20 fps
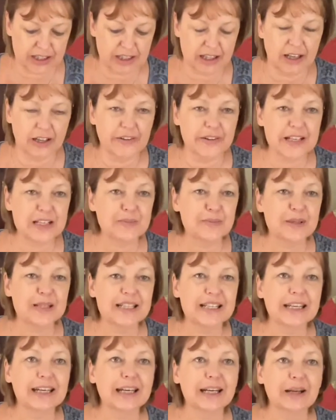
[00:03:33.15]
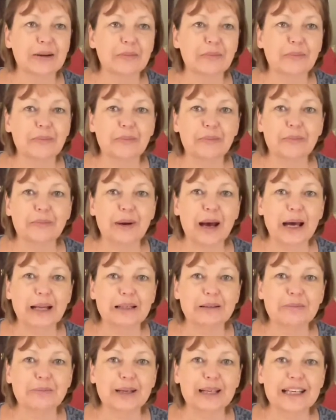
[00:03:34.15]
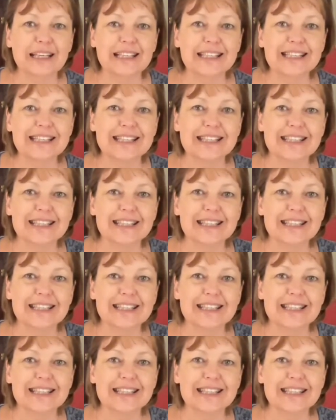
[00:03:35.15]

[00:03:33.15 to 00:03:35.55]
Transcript: On this particular pattern piece,